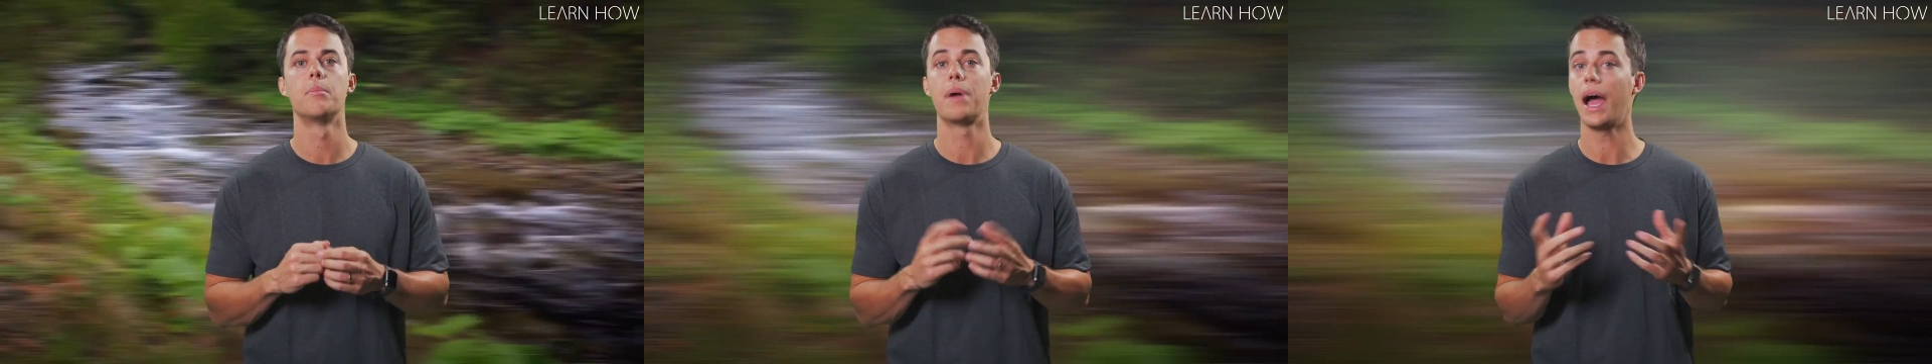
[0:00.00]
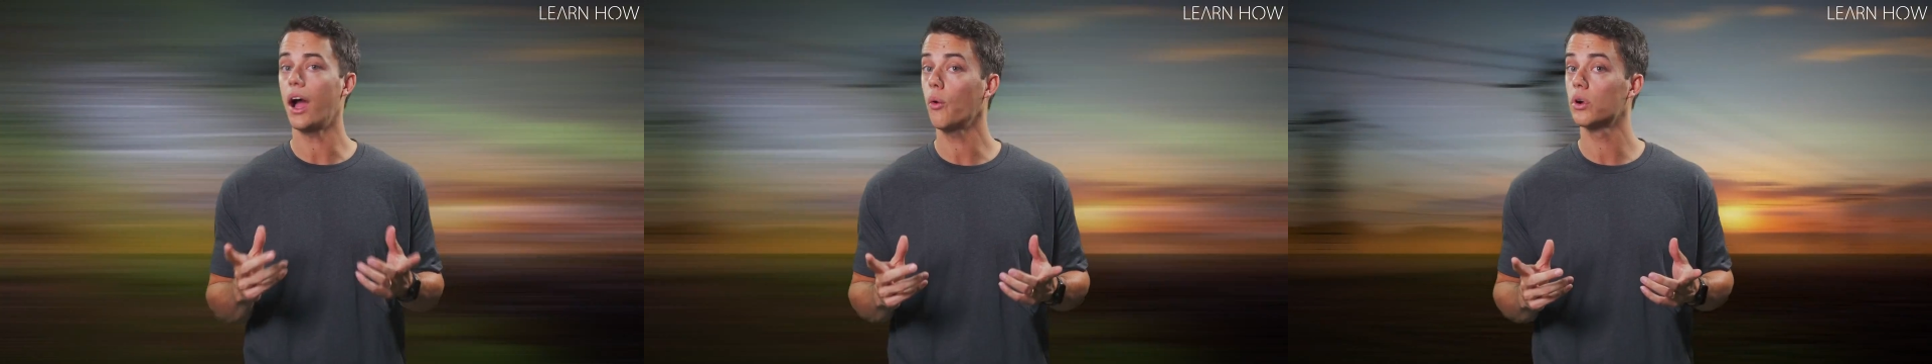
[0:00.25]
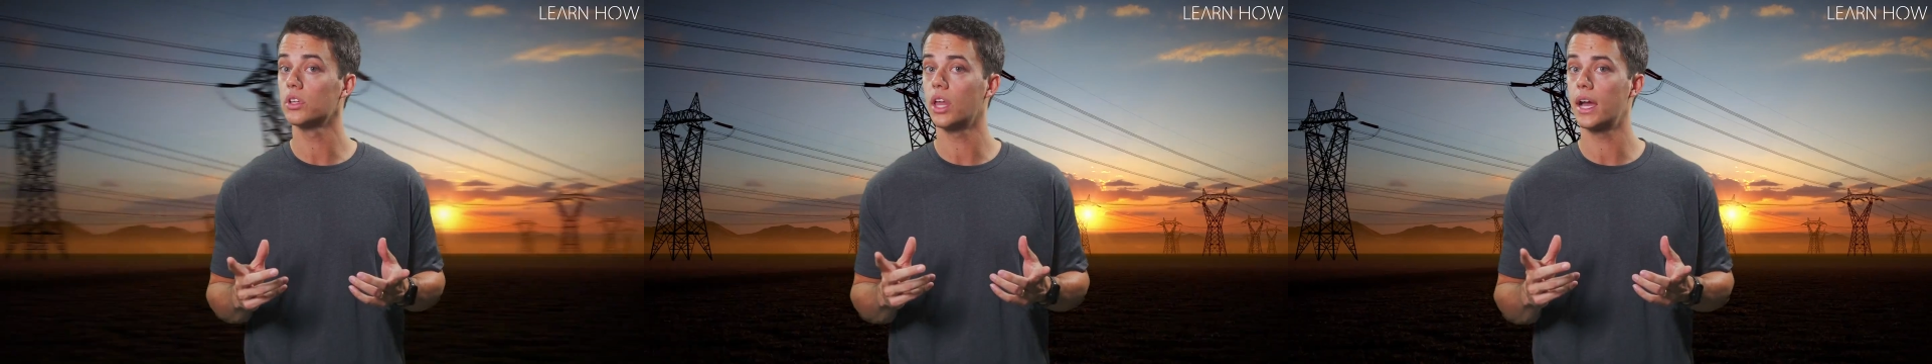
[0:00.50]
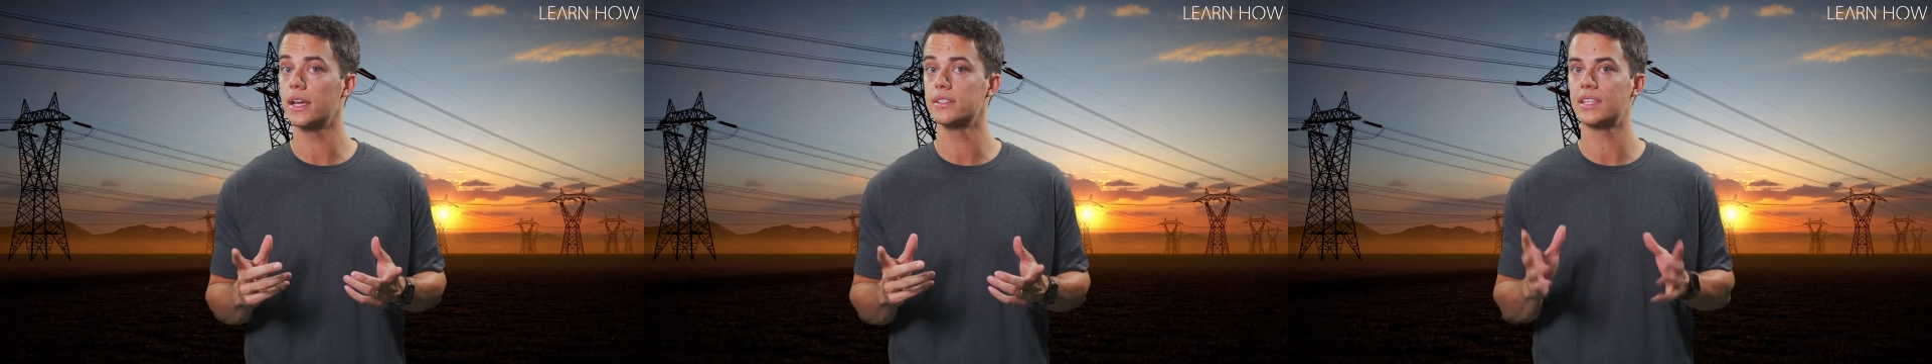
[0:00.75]
Power
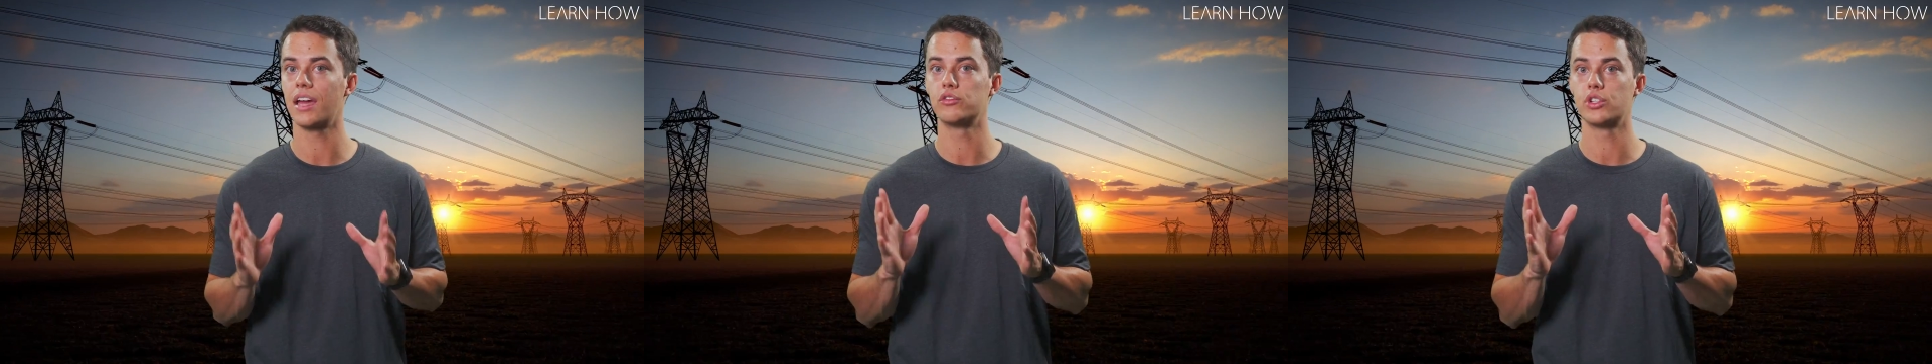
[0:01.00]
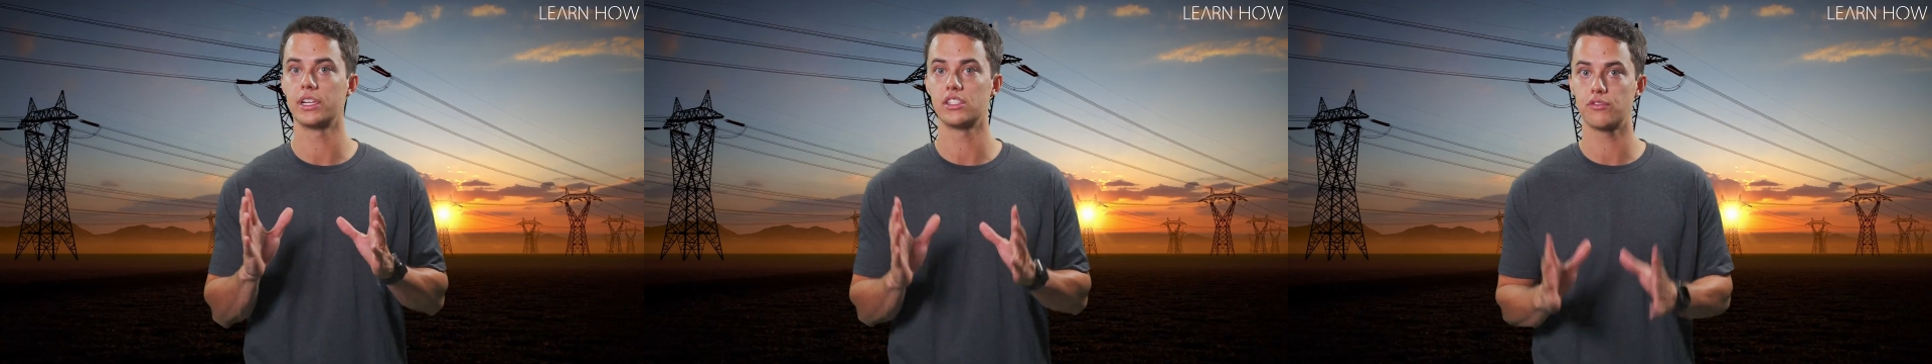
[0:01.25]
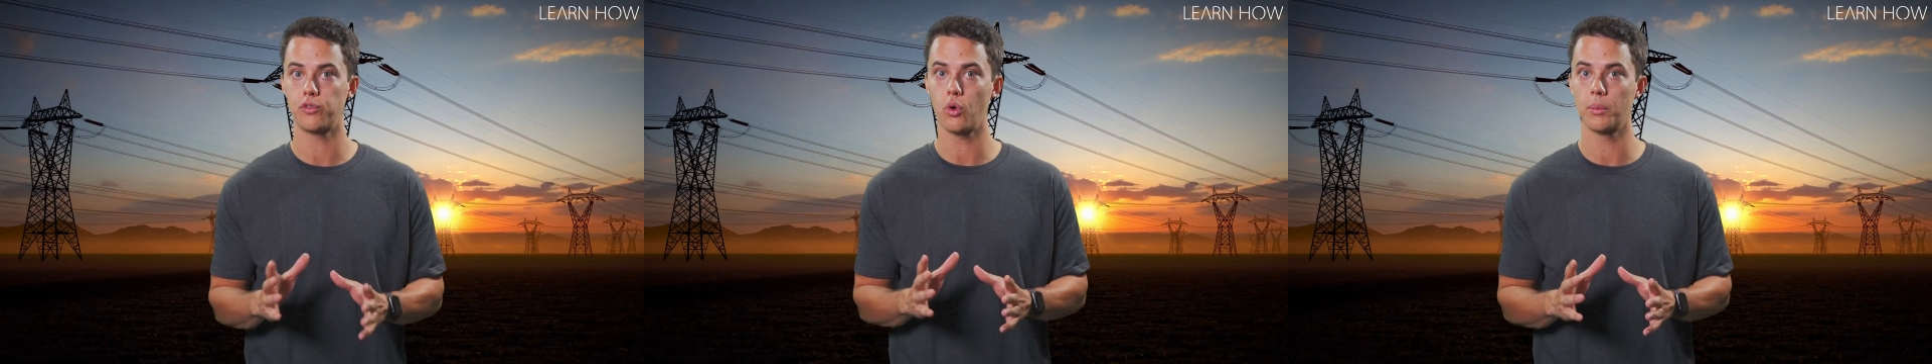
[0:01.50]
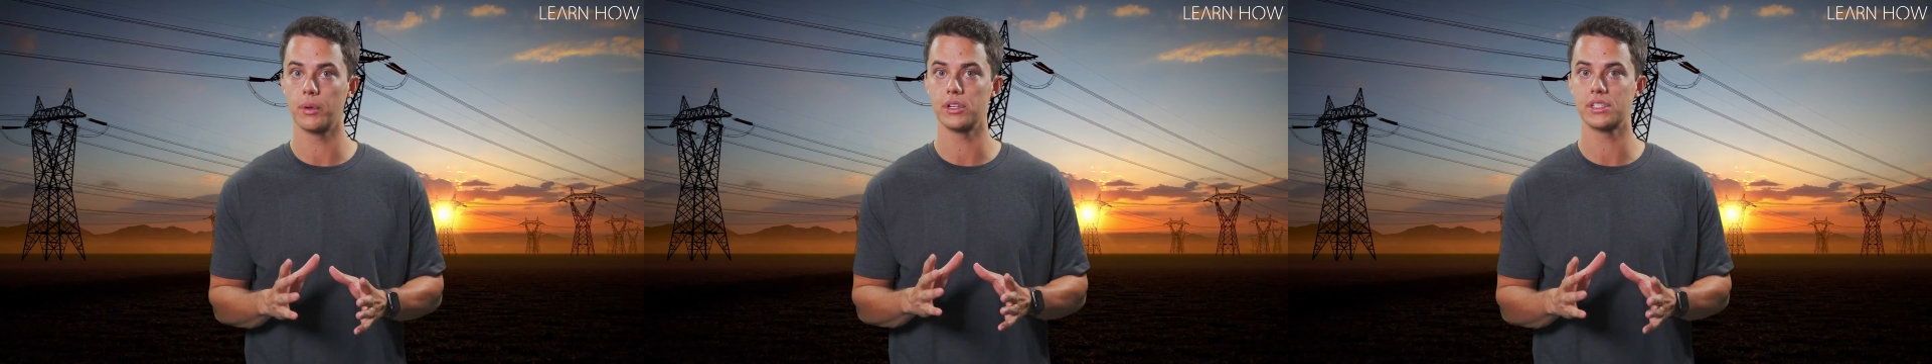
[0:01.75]
lines have
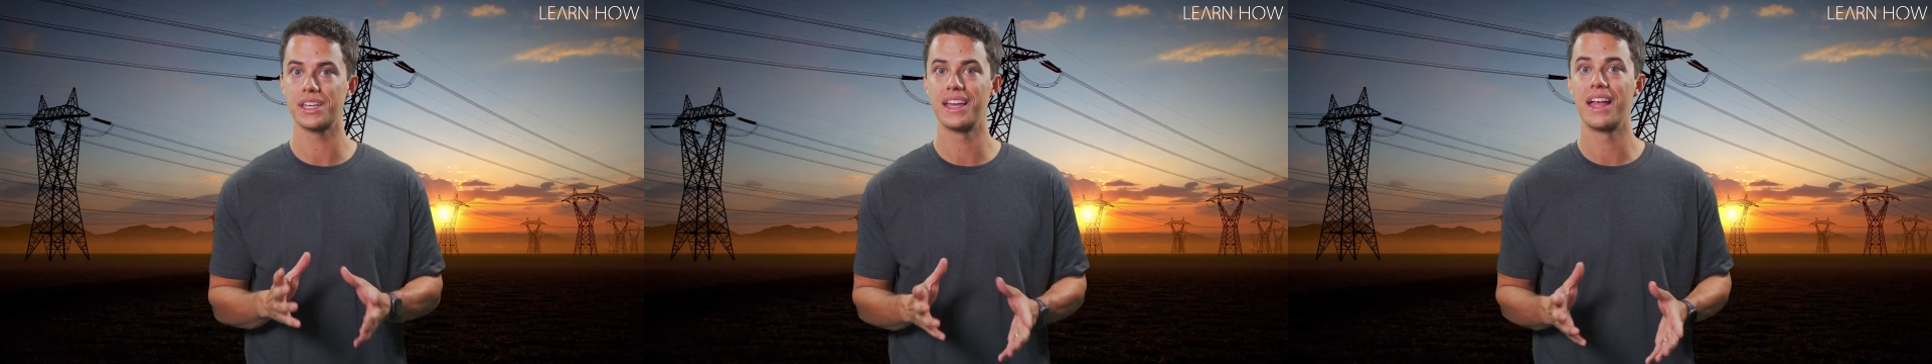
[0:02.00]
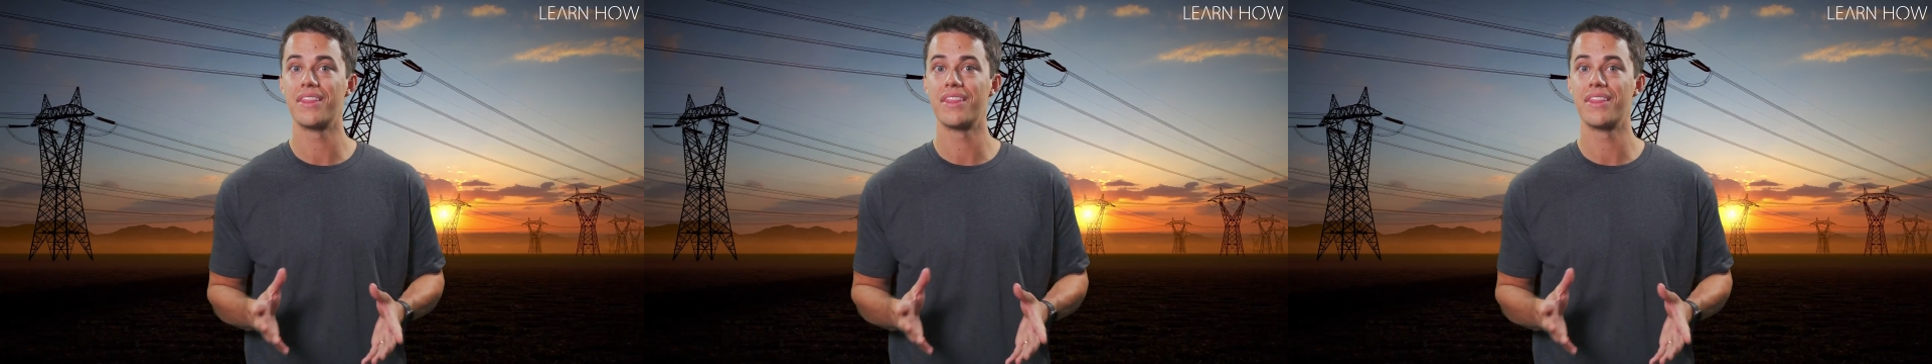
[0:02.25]
transformers